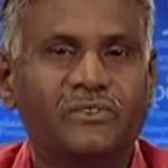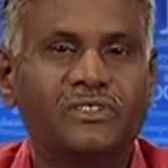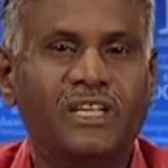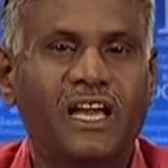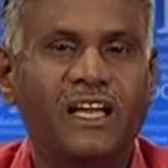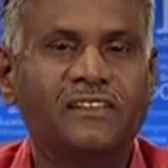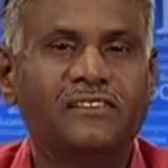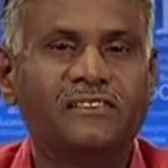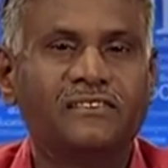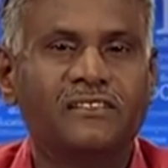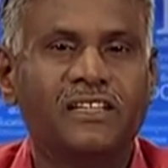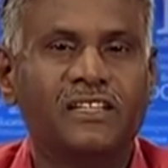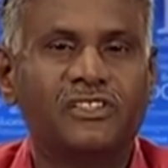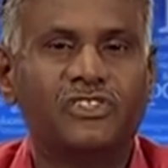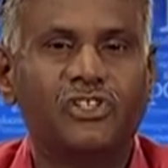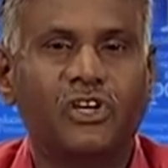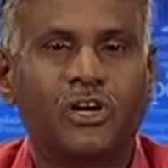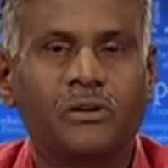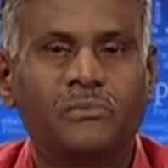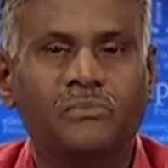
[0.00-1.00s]
done a
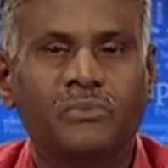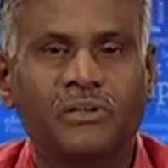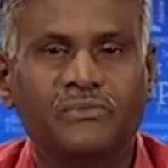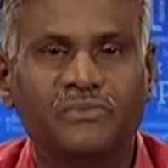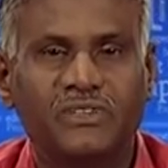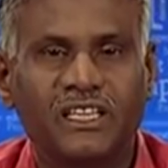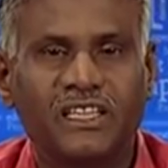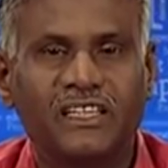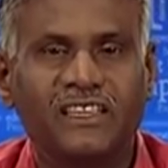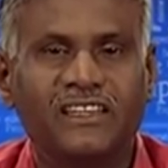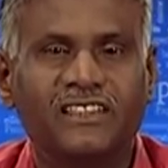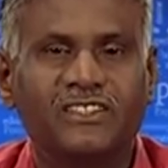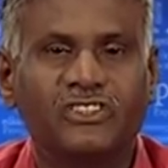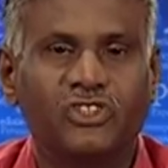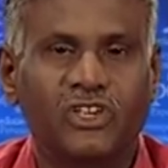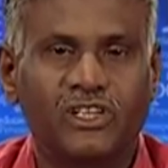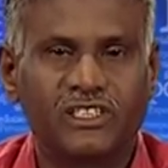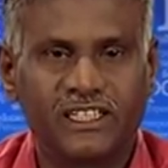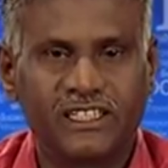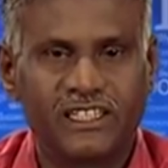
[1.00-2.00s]
job of the
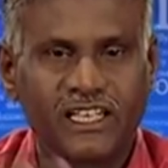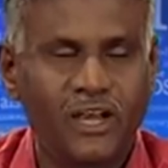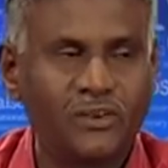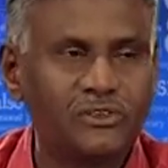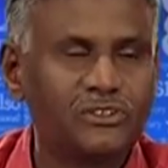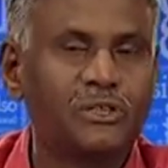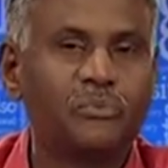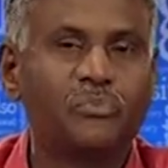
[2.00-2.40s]
jotting down the